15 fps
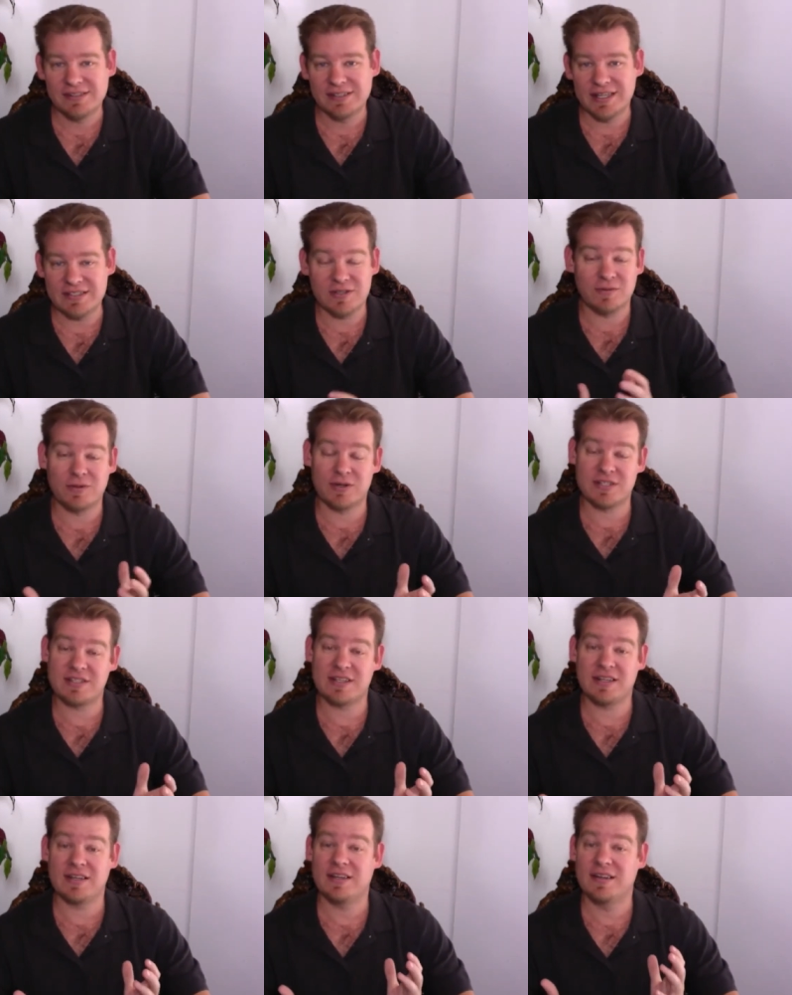And so, of course,
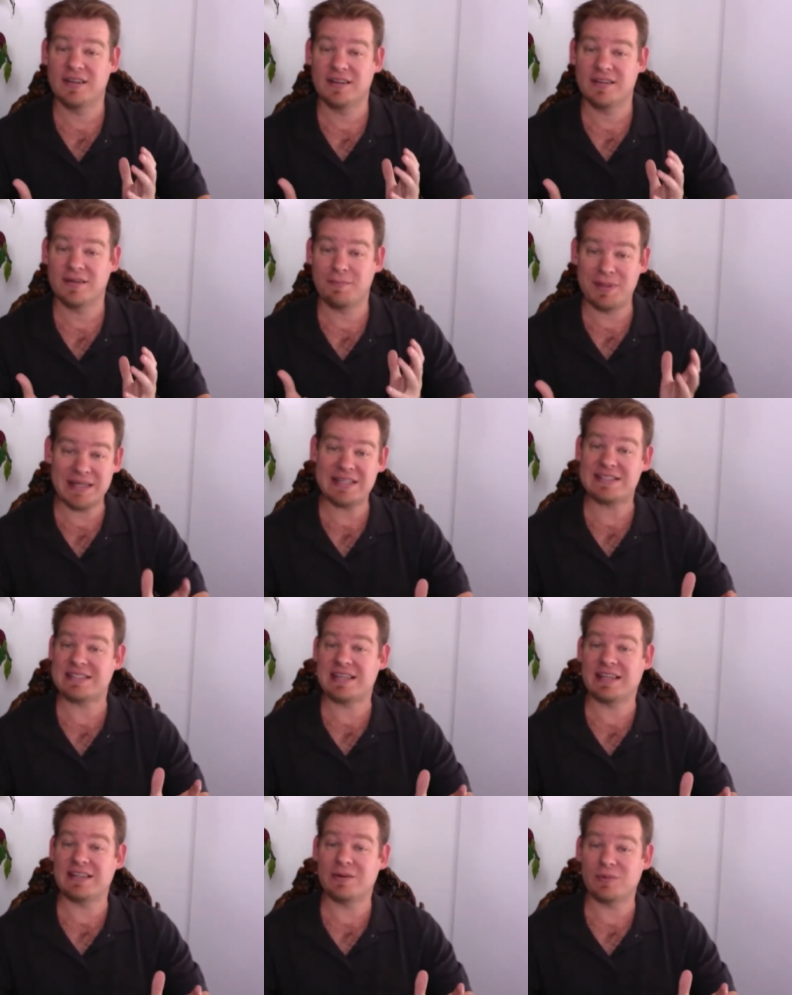the biggest
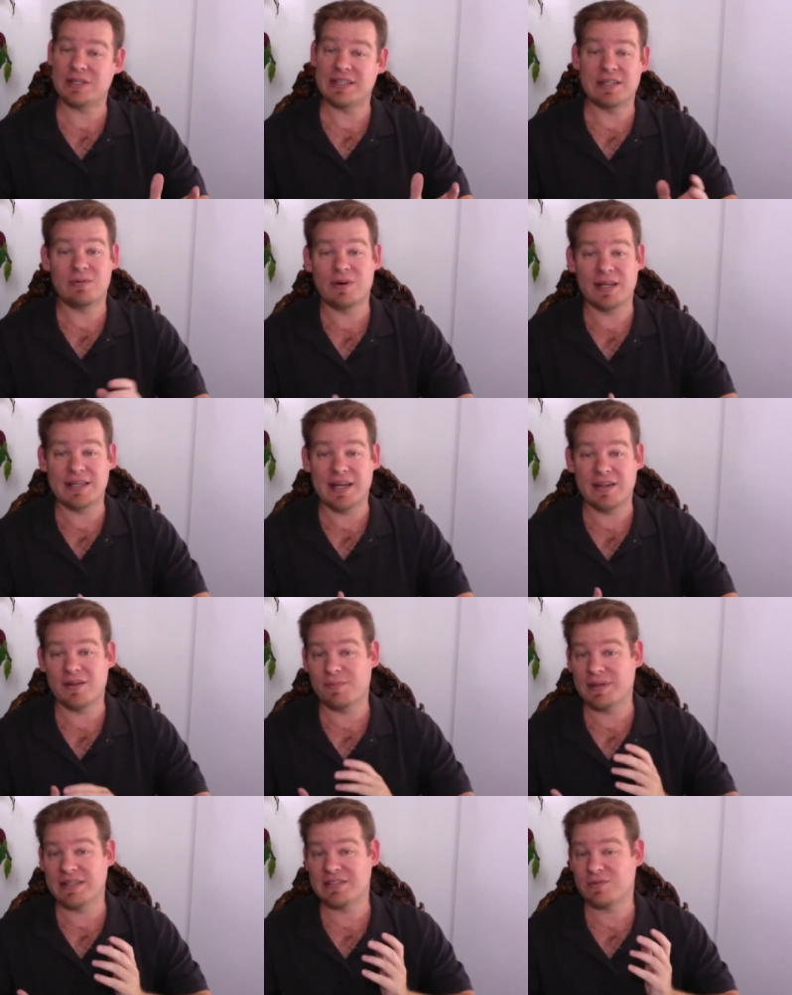thing that we need right now, the
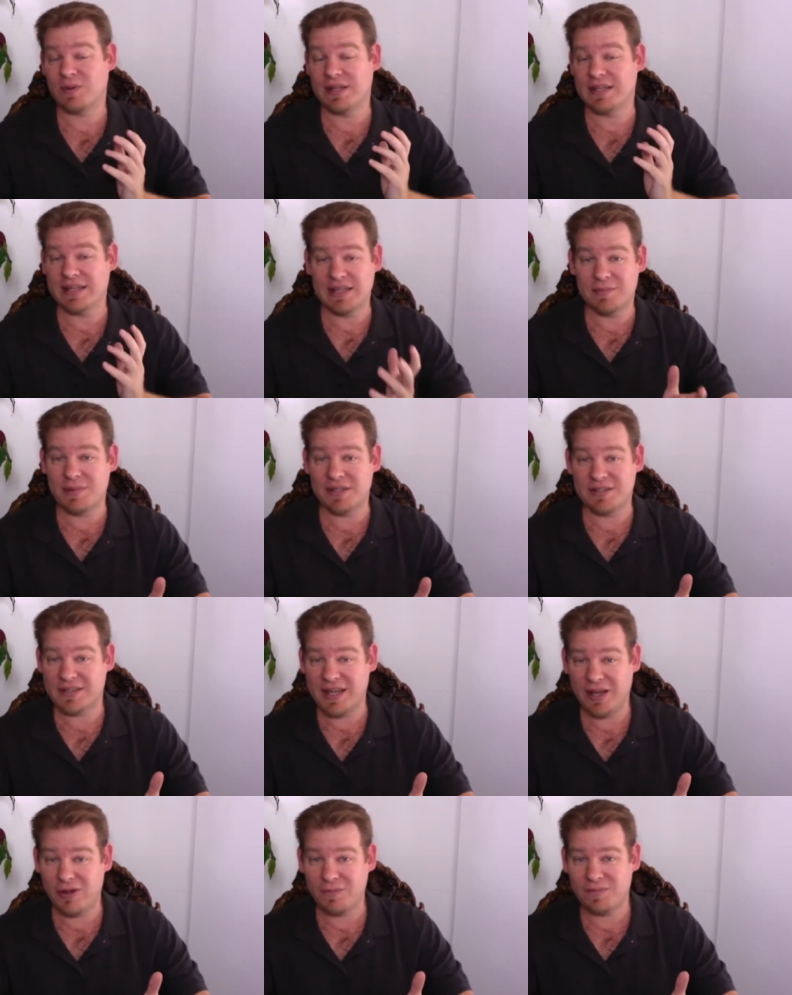biggest way that anybody could
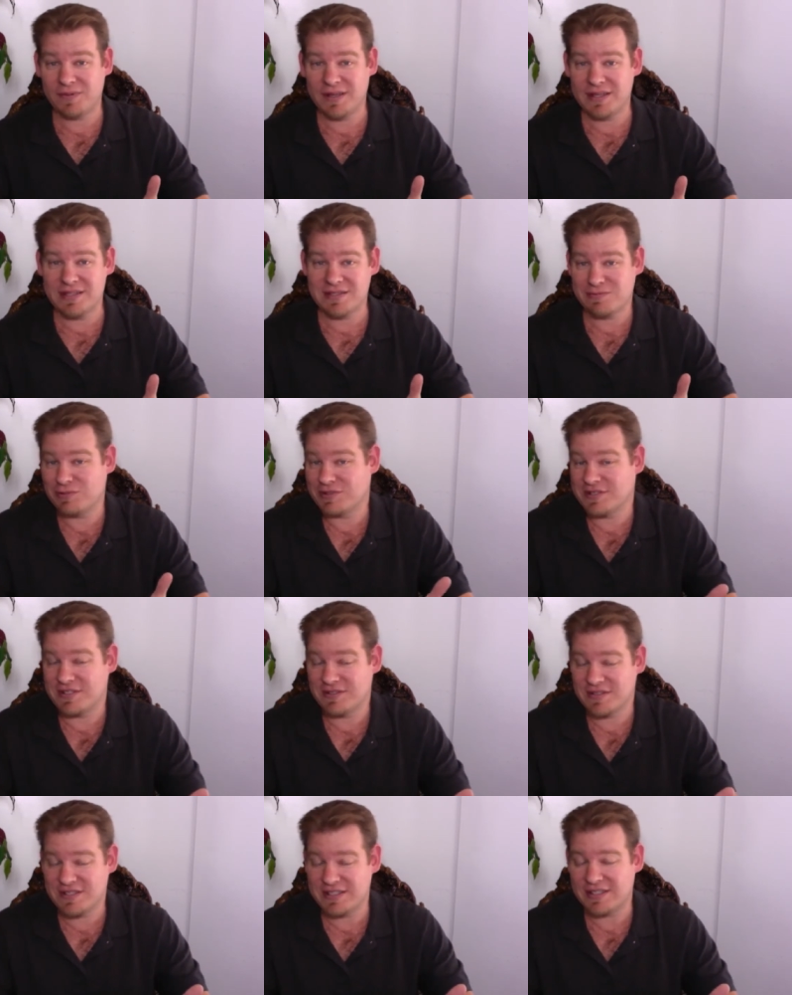help, is we're
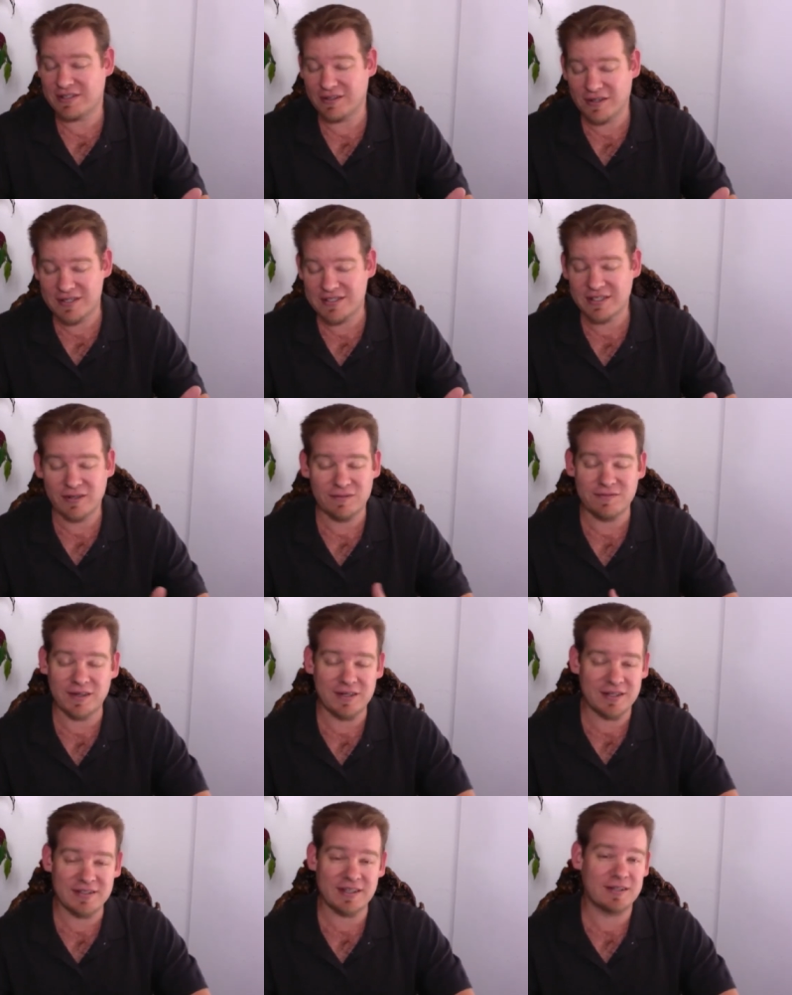still seeking large-scale
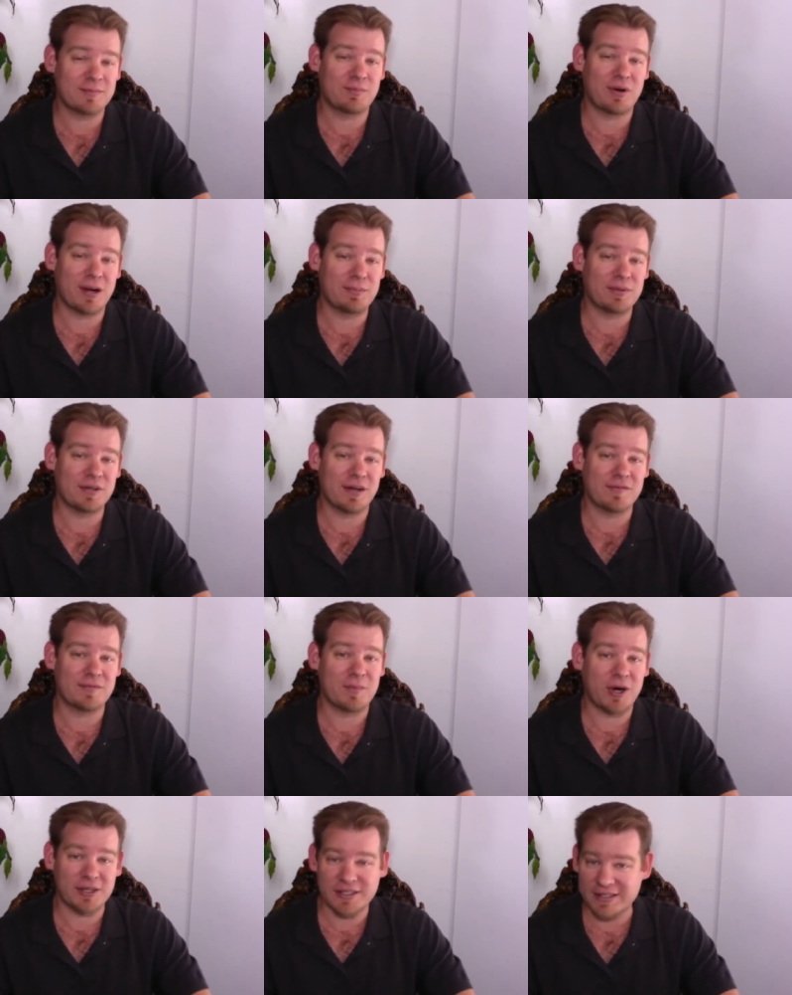funding to get the property off the
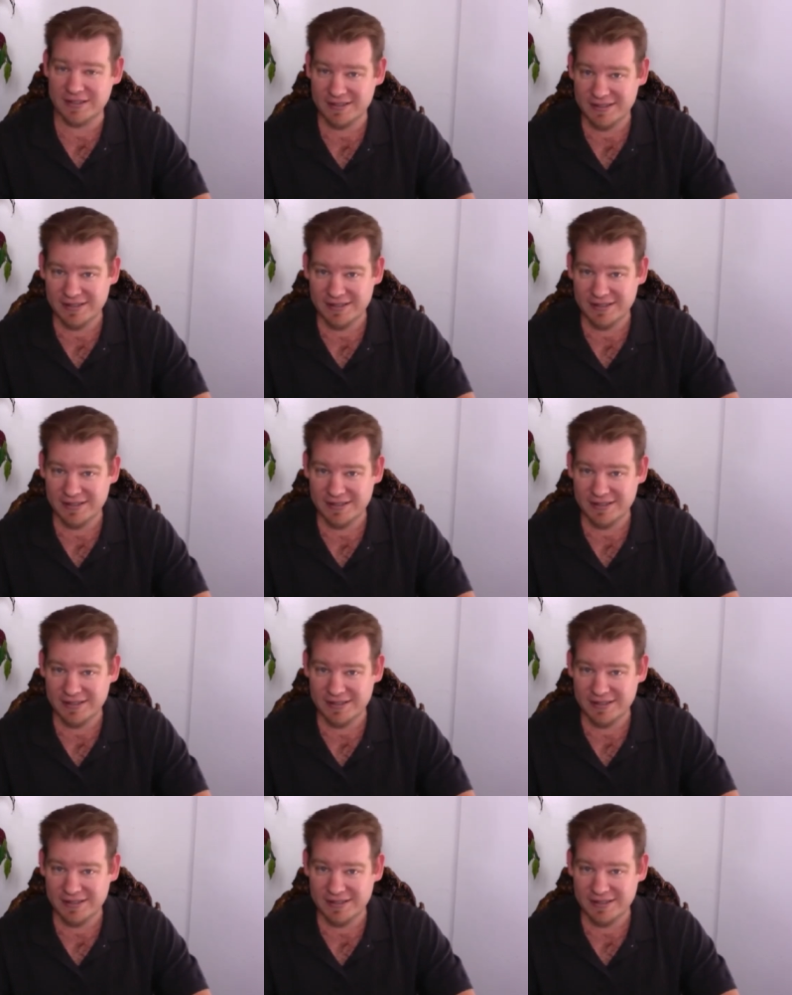market.